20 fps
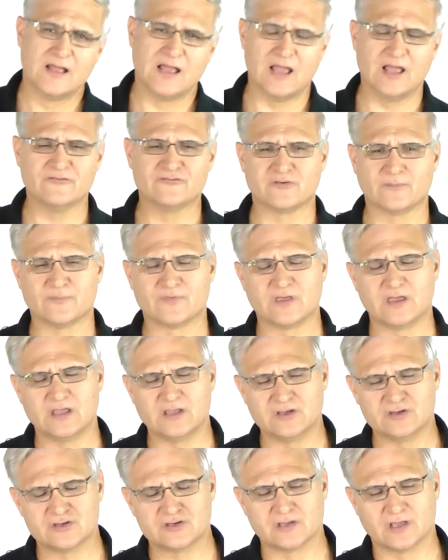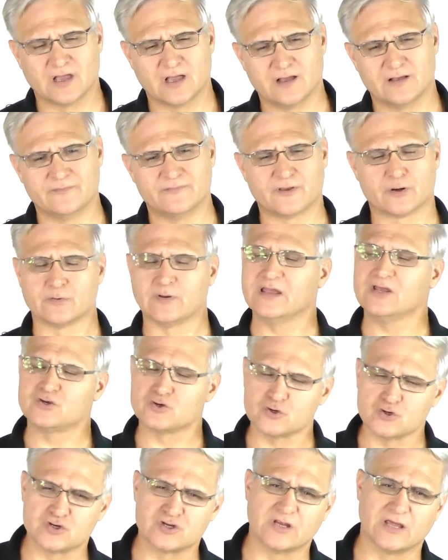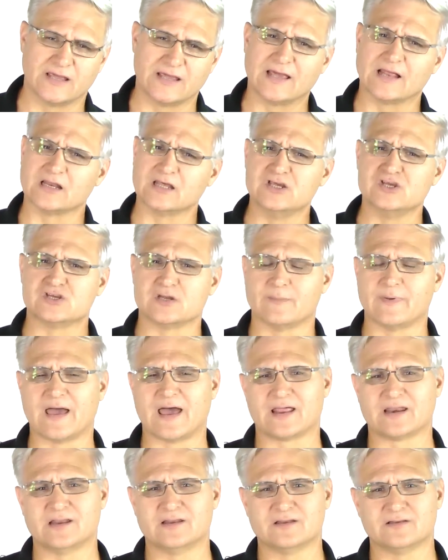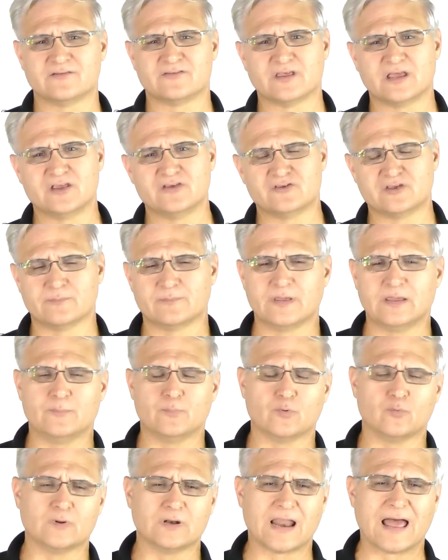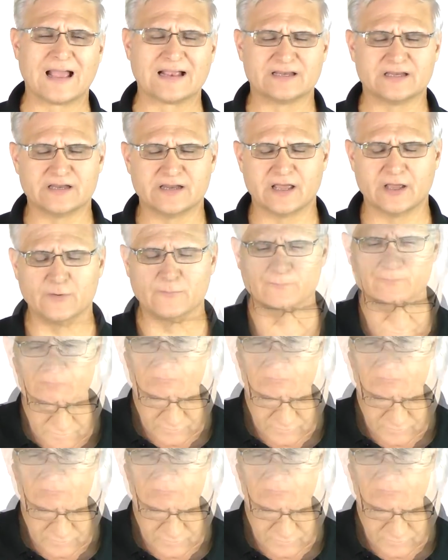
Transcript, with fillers: and some things that are interesting, at least, about it, and things that people would like to know.